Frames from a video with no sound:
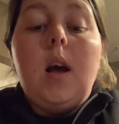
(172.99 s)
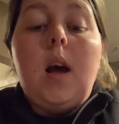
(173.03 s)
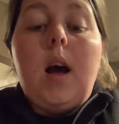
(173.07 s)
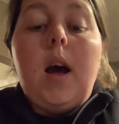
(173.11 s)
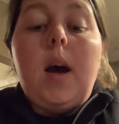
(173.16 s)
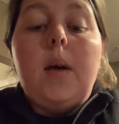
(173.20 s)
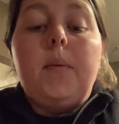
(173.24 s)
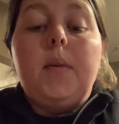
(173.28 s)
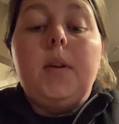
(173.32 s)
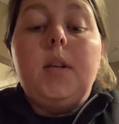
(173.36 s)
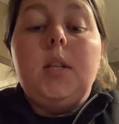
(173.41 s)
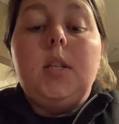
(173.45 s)

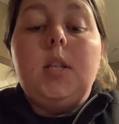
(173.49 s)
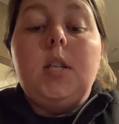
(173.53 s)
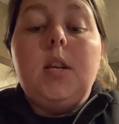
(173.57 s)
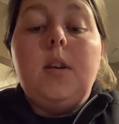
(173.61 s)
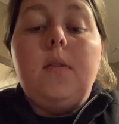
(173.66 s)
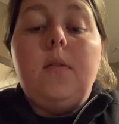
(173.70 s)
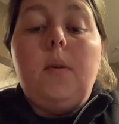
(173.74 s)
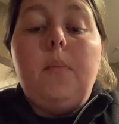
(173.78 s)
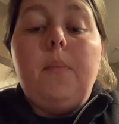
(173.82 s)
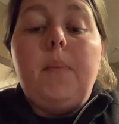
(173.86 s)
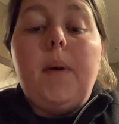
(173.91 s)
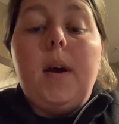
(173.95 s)
I would
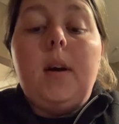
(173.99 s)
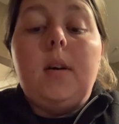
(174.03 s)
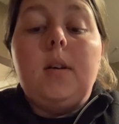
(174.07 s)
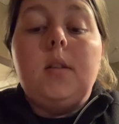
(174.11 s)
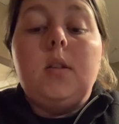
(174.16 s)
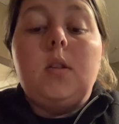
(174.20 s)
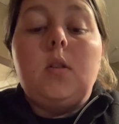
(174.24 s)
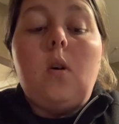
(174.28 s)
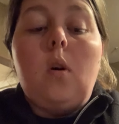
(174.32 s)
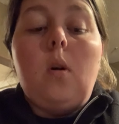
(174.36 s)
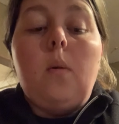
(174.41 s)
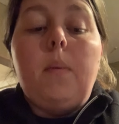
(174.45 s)
achieve a
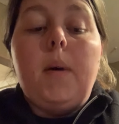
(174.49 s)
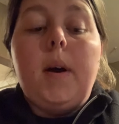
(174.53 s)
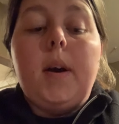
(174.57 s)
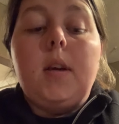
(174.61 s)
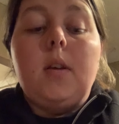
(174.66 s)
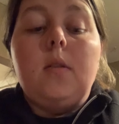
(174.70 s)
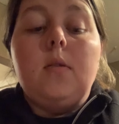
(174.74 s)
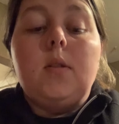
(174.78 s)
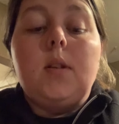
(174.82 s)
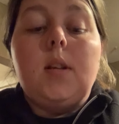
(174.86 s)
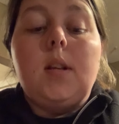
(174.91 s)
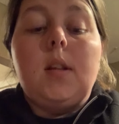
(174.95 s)
balance goal by
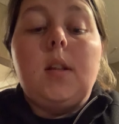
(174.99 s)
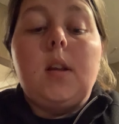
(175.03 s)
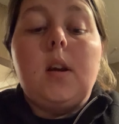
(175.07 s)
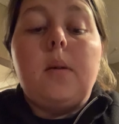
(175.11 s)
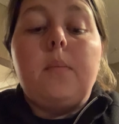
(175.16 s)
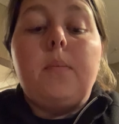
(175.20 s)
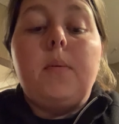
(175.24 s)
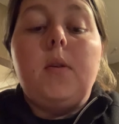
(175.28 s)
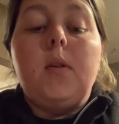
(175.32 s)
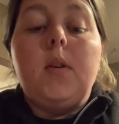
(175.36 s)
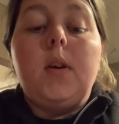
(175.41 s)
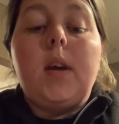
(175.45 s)
using
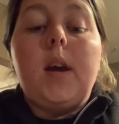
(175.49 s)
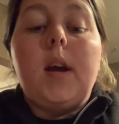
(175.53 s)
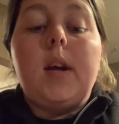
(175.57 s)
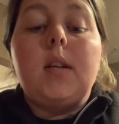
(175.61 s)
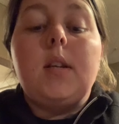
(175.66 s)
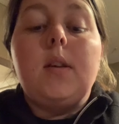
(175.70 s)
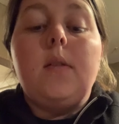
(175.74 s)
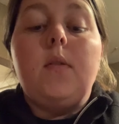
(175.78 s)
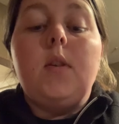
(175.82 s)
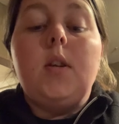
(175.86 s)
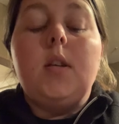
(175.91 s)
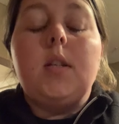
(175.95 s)
therapeutic
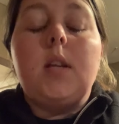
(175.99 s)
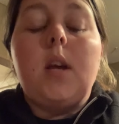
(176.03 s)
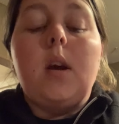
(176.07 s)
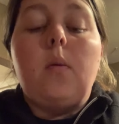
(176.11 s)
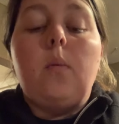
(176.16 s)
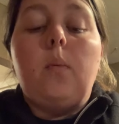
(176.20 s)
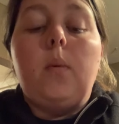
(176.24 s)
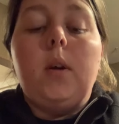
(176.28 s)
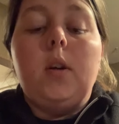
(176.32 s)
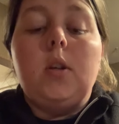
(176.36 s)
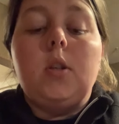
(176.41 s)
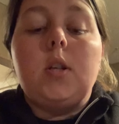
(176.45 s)
activities and
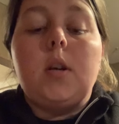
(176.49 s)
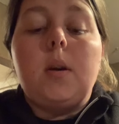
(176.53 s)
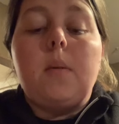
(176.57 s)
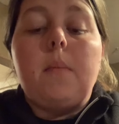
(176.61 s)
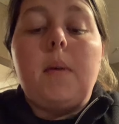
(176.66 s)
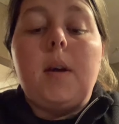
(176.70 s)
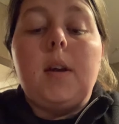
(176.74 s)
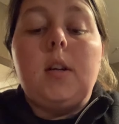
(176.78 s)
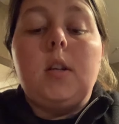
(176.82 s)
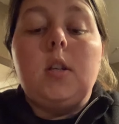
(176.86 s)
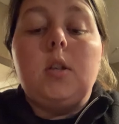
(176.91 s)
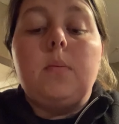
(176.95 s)
wheelchair
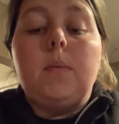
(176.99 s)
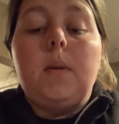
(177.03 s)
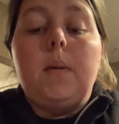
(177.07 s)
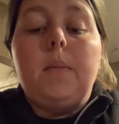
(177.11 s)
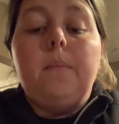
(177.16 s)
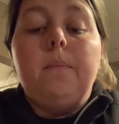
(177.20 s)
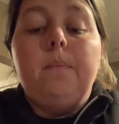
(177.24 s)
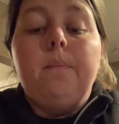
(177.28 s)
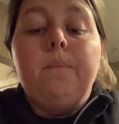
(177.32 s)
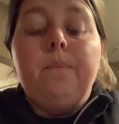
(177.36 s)
management.